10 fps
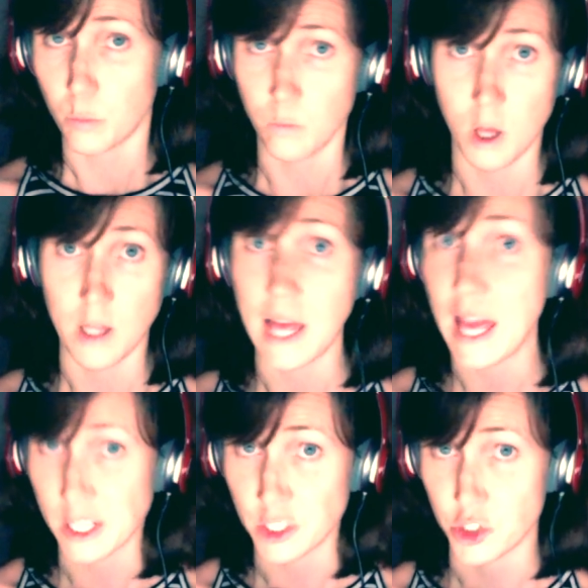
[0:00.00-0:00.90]

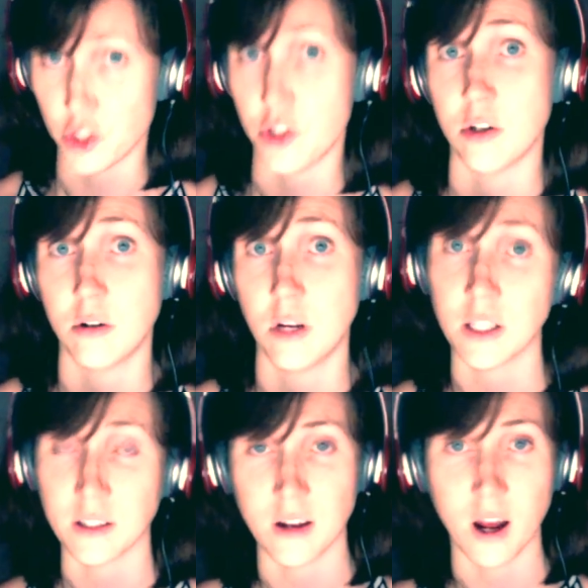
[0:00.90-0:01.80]
allege
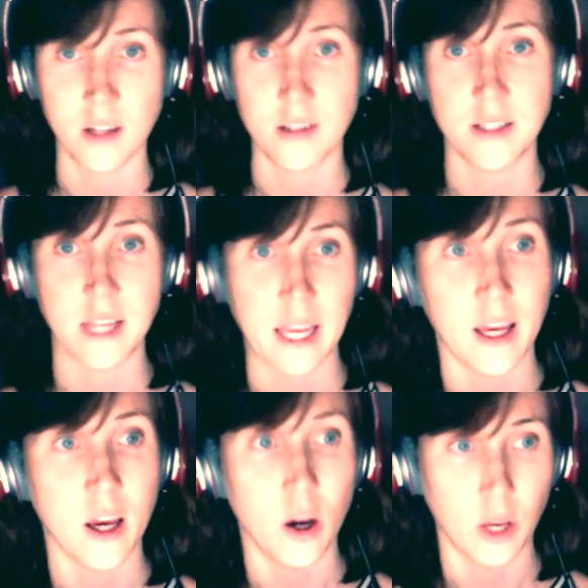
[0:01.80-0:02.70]
and not say,
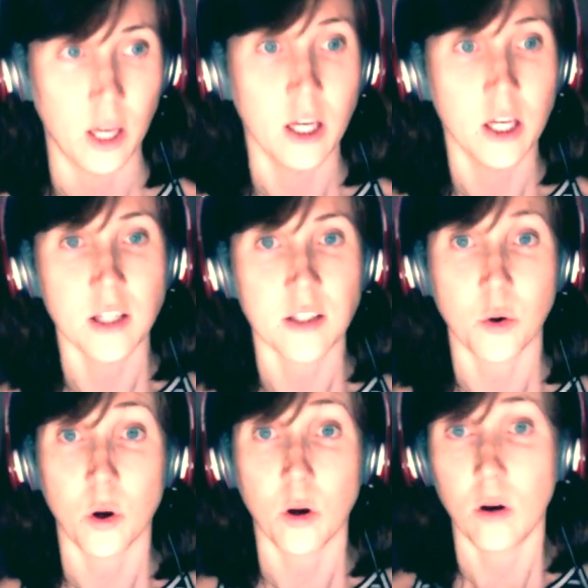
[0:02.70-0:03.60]
okay,
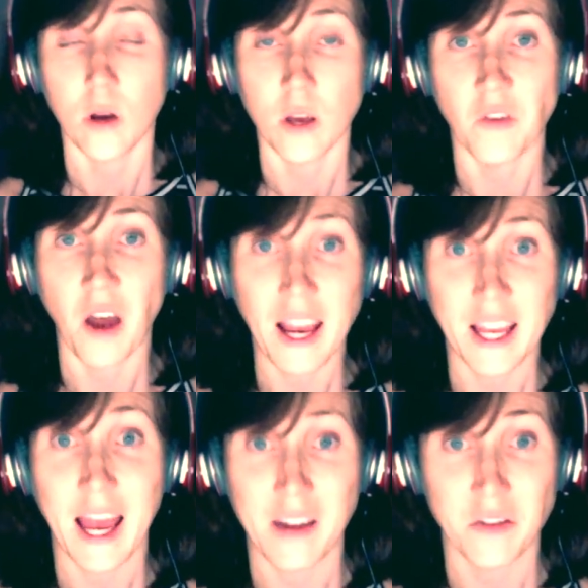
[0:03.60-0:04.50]
so if I
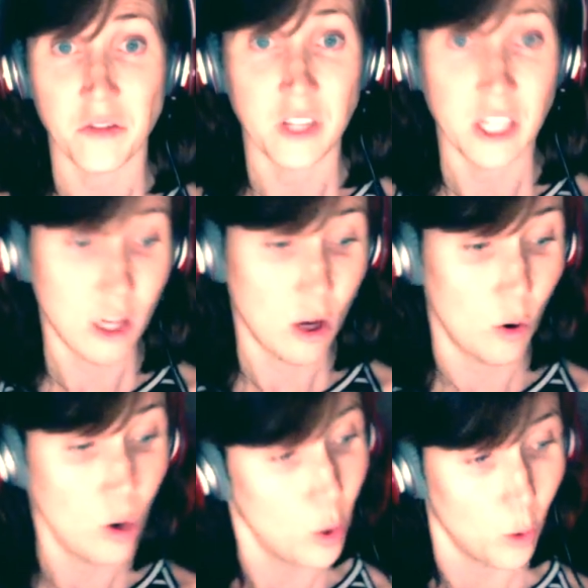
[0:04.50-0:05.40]
have a
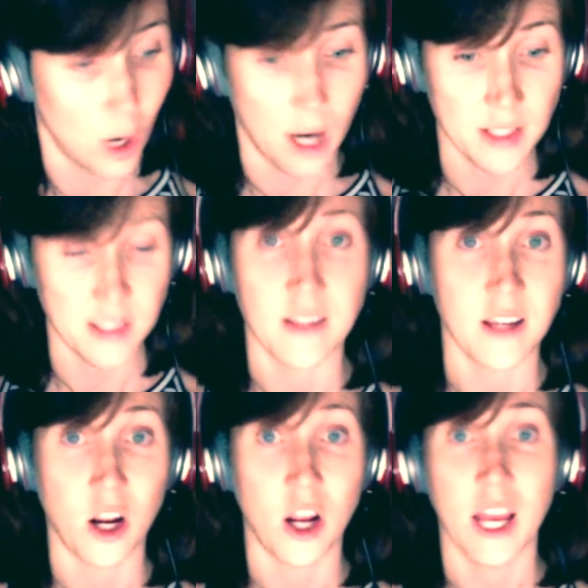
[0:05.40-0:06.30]
video where I sit
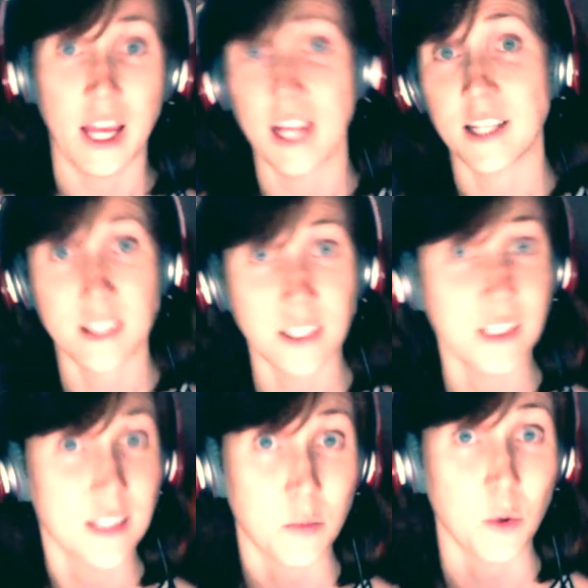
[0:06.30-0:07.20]
there and I
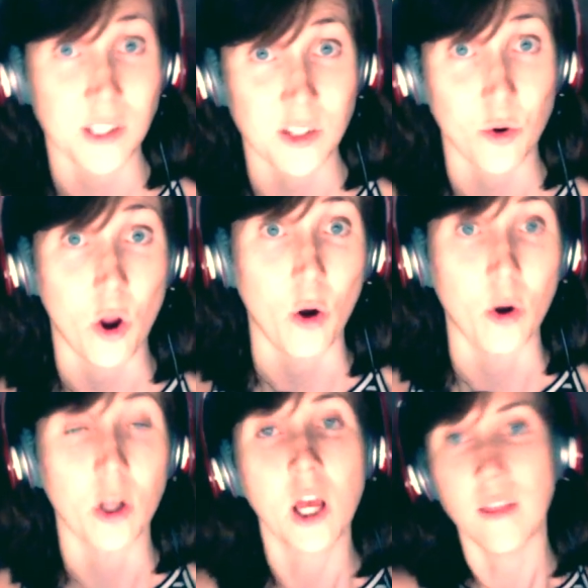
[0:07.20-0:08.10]
slit someone's throat,
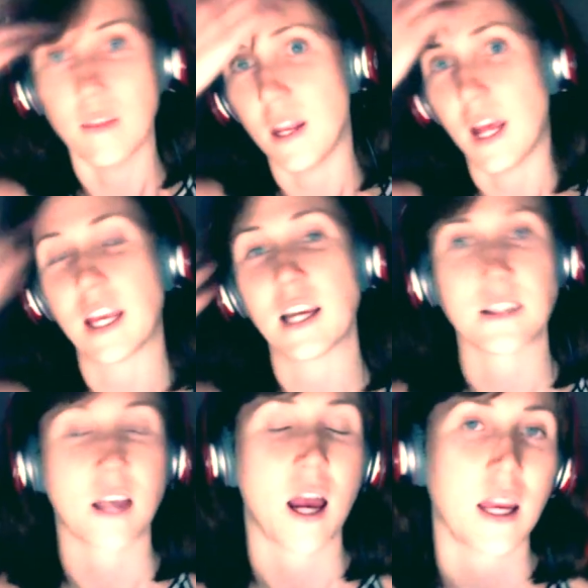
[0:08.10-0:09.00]
then I
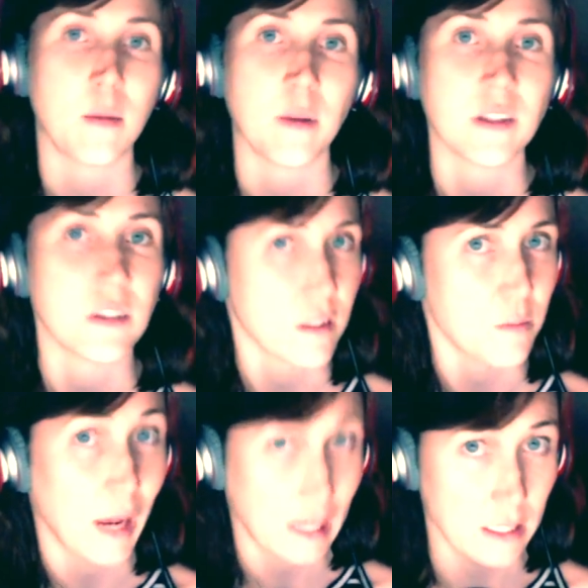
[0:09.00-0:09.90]
guess I am a
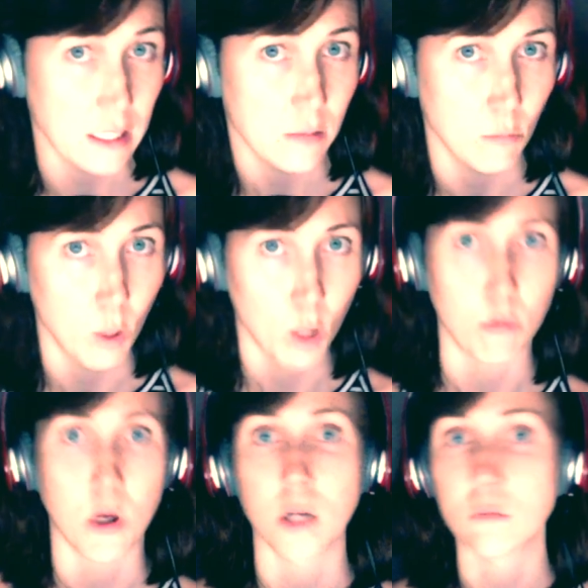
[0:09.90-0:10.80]
suspected
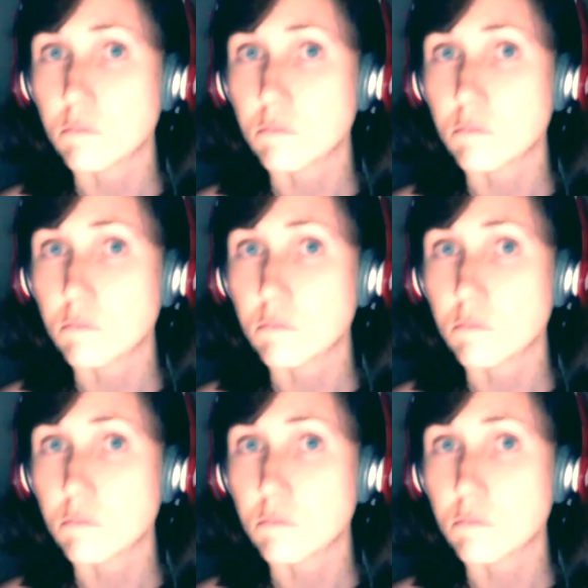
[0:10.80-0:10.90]
murderer.